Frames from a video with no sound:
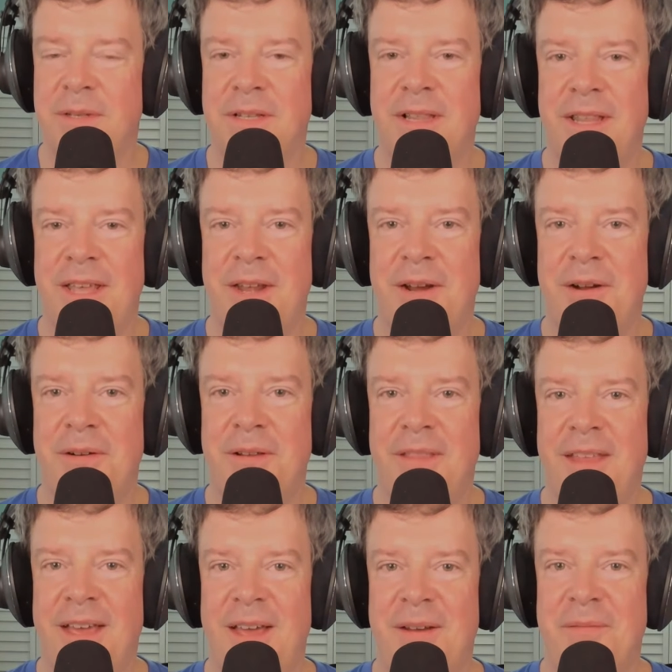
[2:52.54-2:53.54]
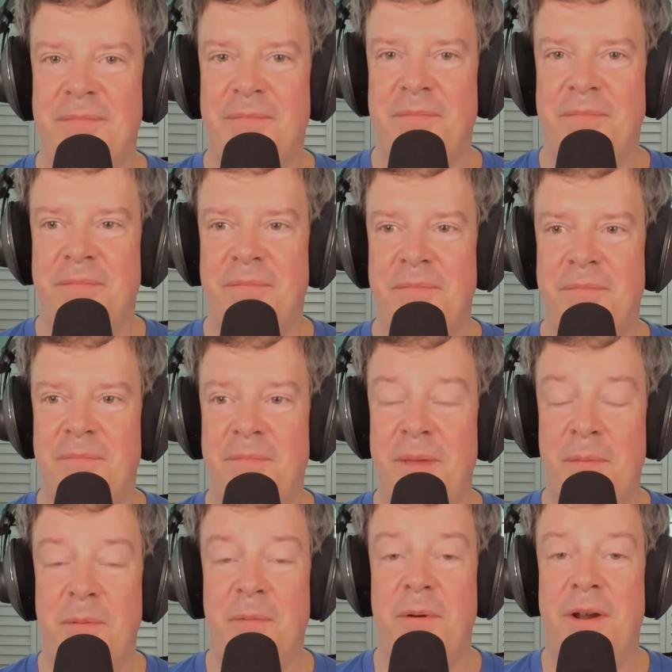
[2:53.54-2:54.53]
leader in that
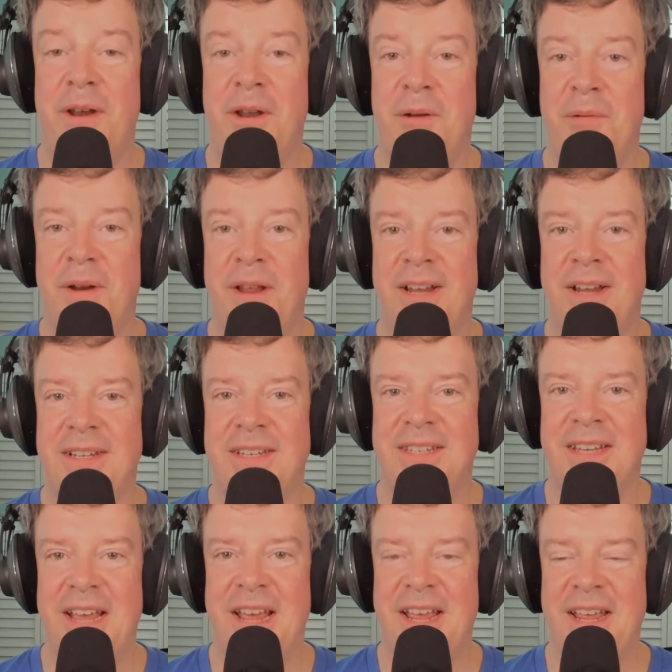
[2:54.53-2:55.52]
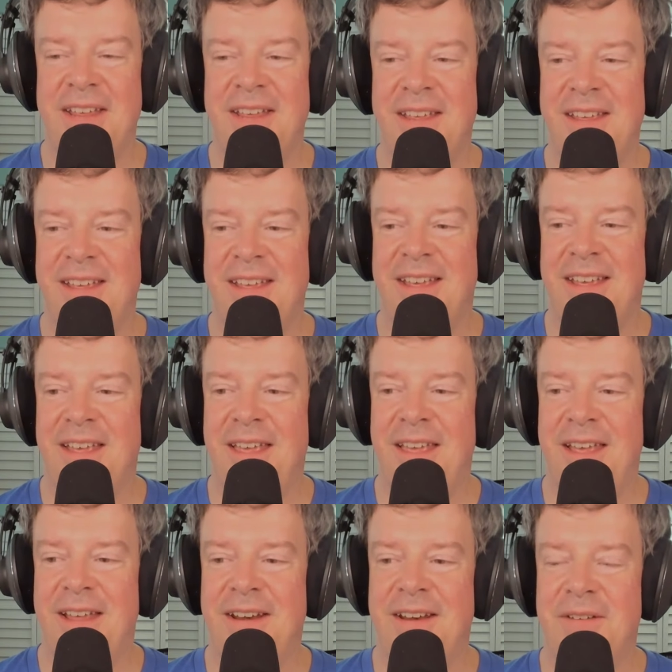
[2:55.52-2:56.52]
people wanted to hear what he had to say.
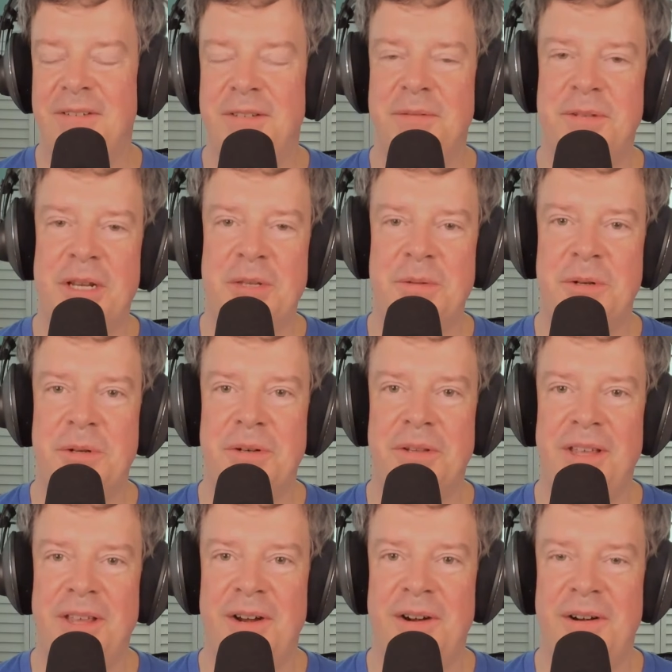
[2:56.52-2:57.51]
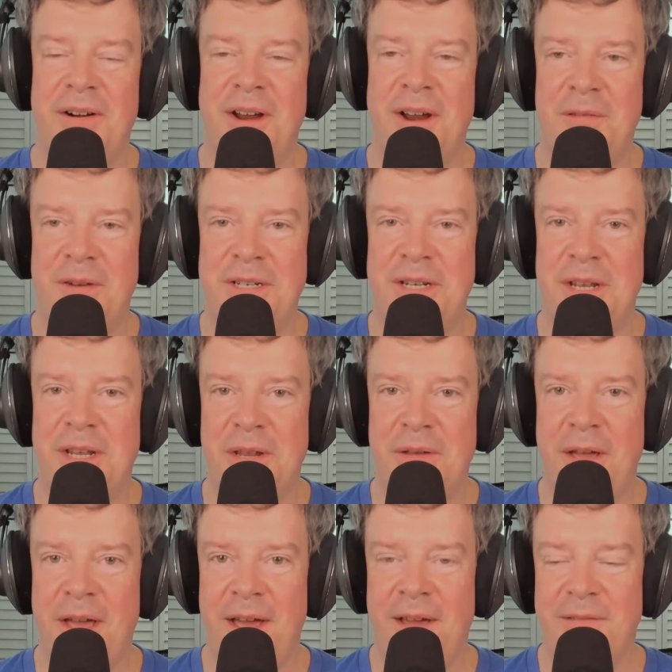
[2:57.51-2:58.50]
And, sometimes when you're a leader, every tick
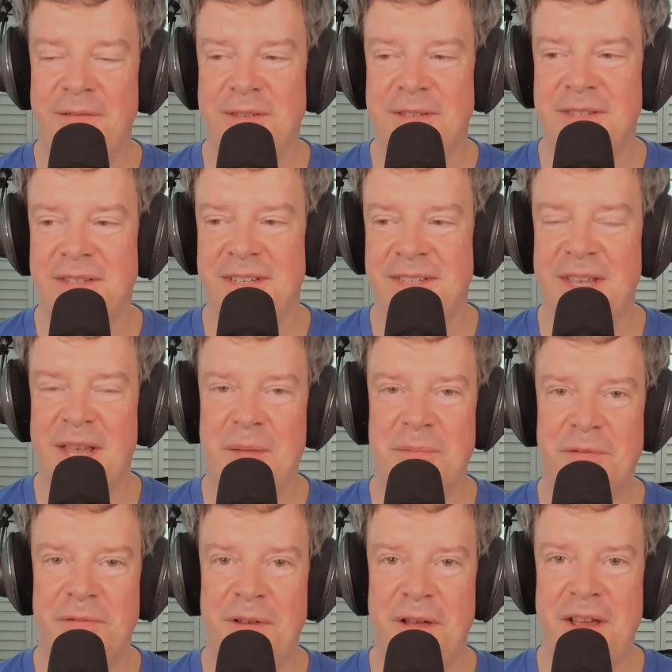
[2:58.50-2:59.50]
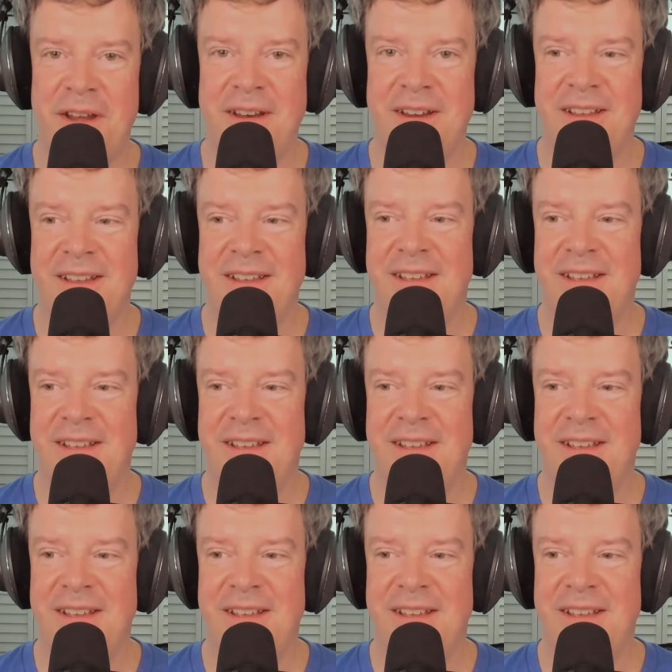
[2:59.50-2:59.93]
you have is amplified.